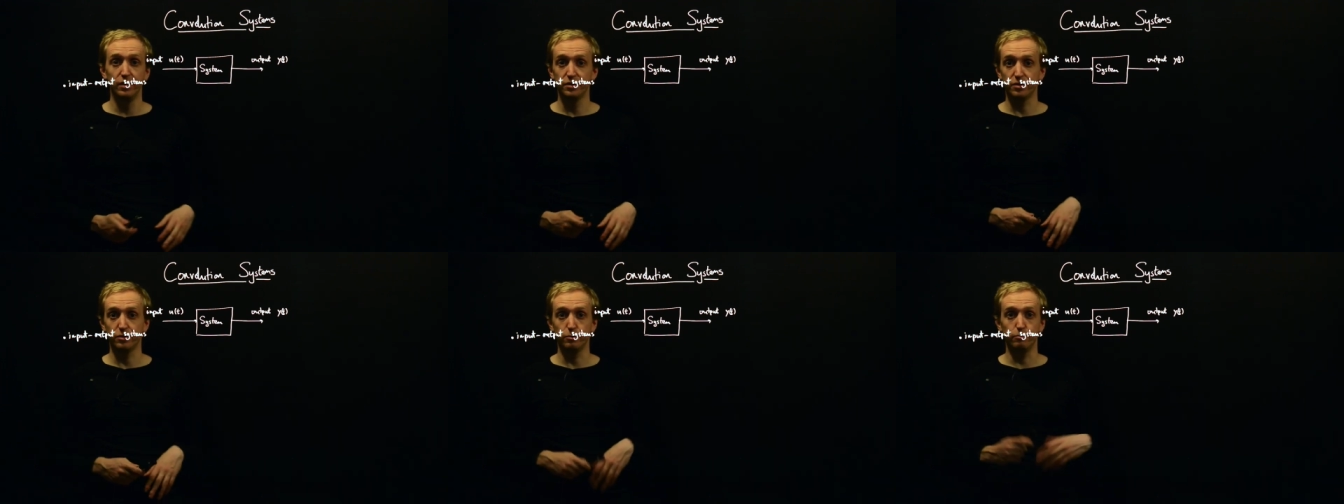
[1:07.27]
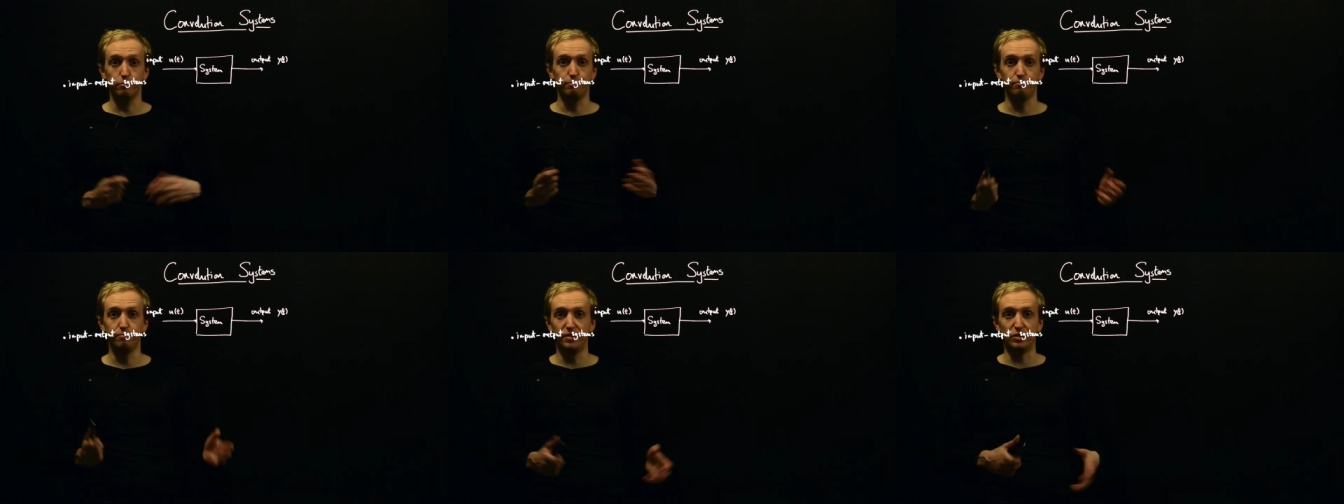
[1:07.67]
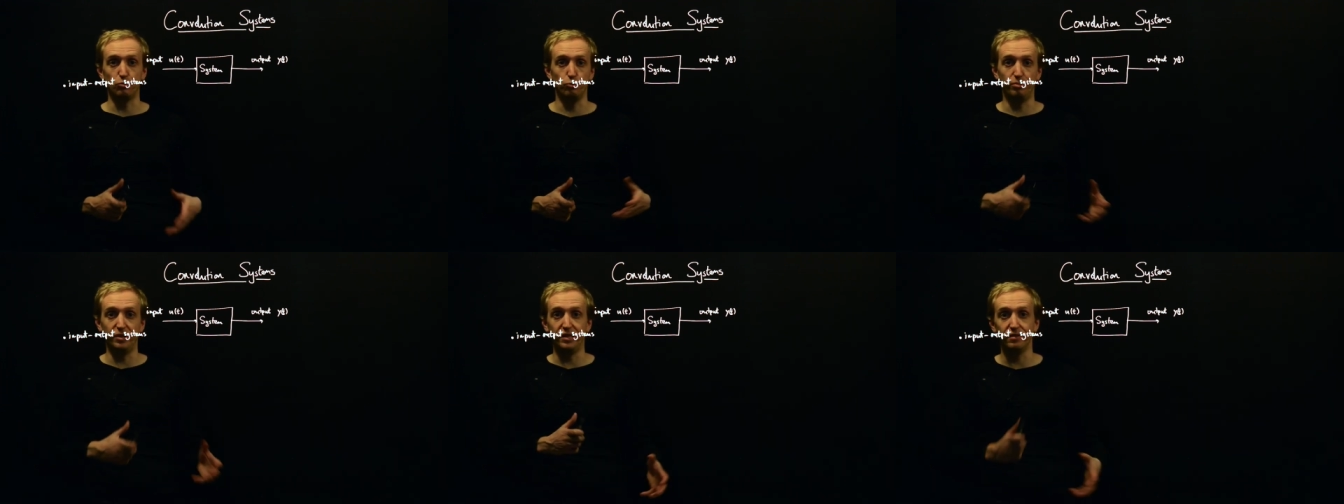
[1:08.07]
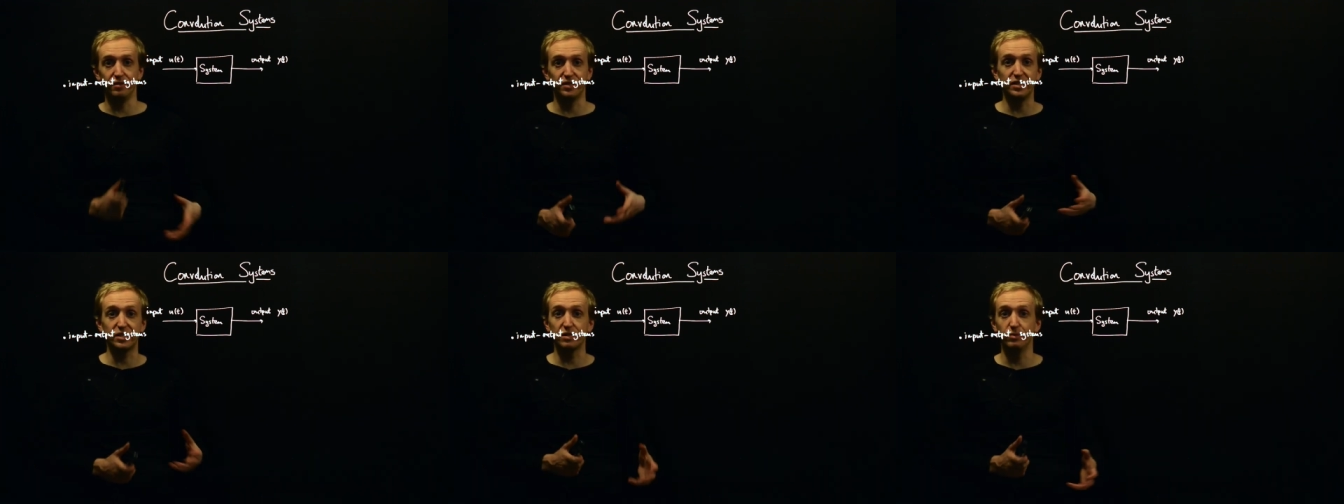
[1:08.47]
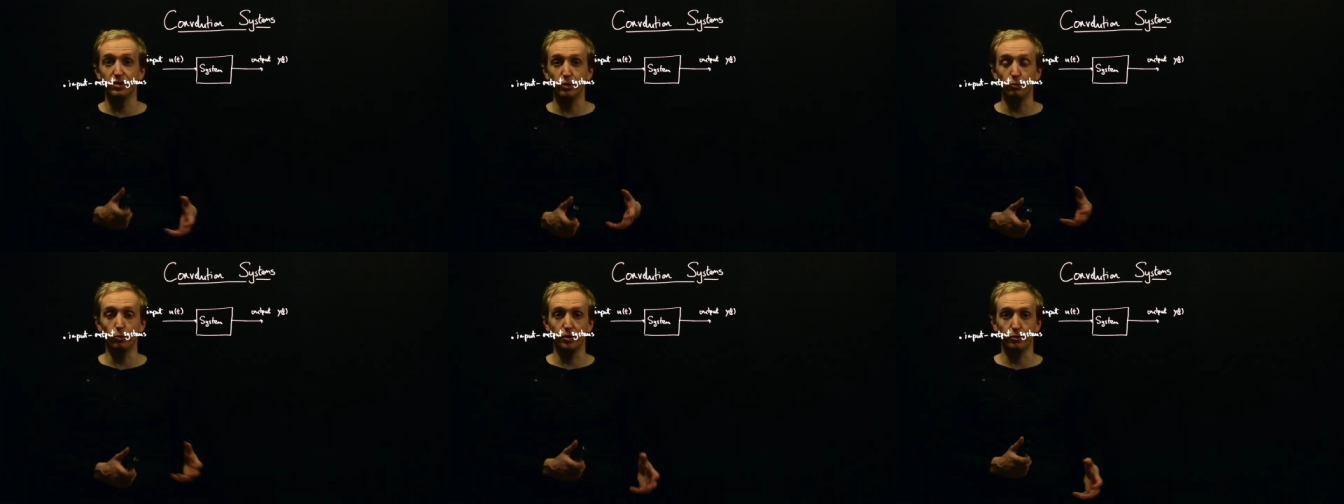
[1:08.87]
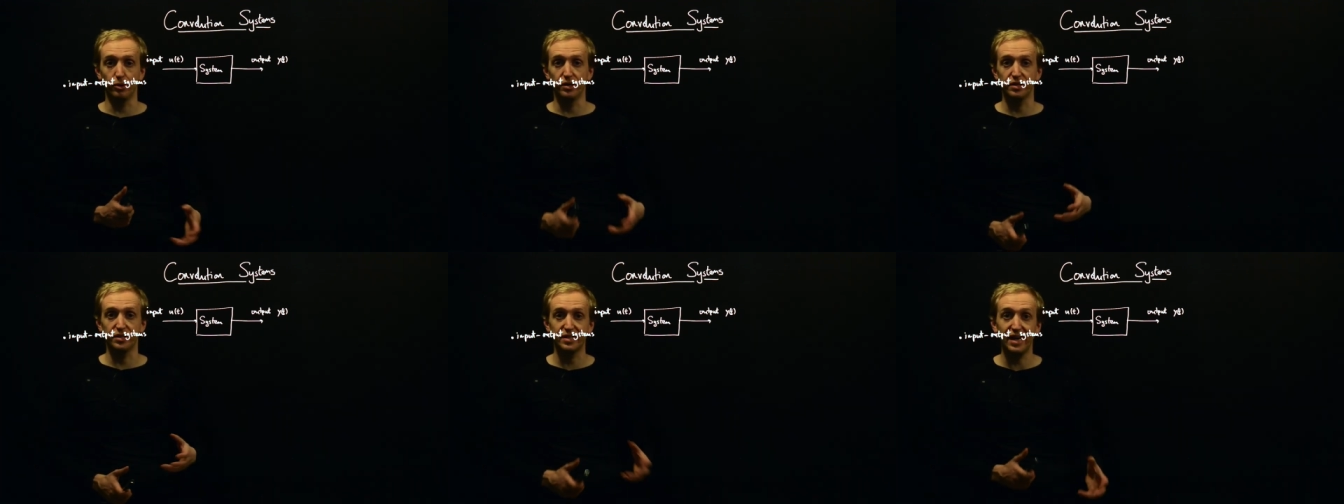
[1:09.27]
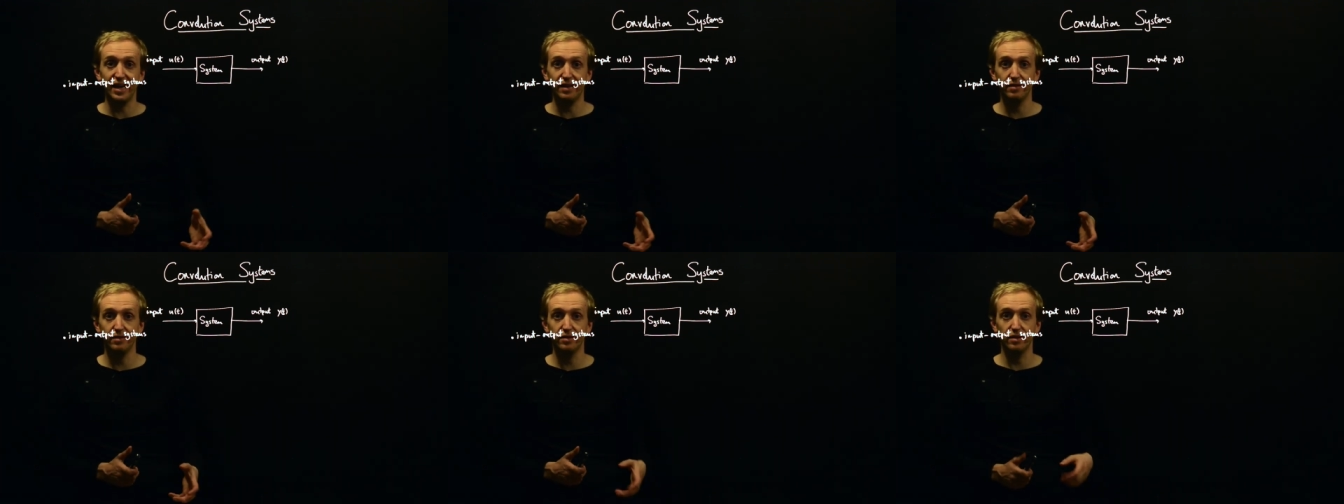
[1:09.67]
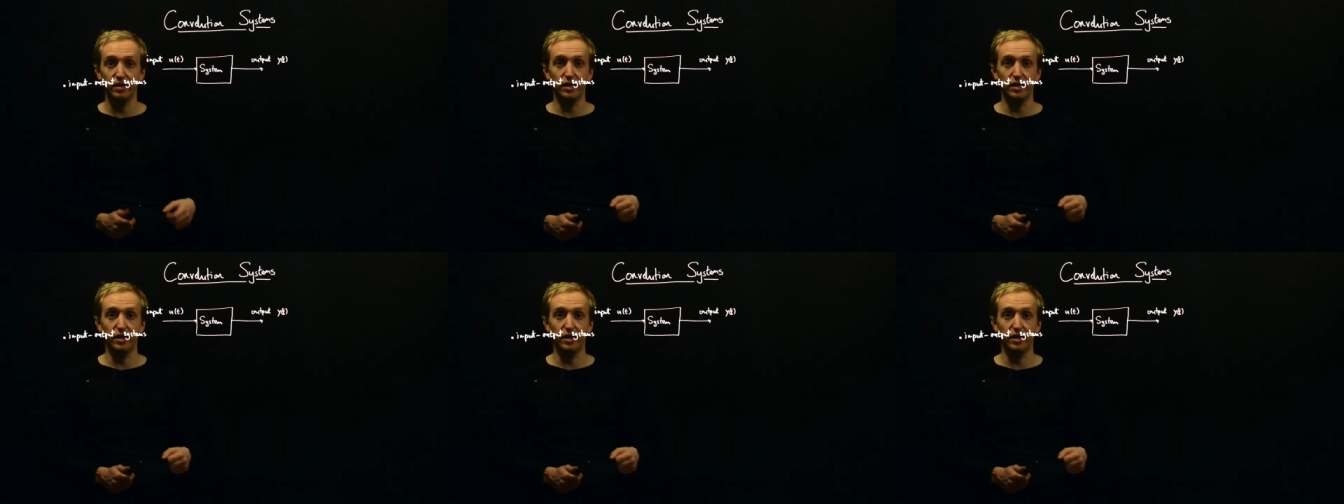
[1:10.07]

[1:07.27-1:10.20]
So this would be the system that we want to understand,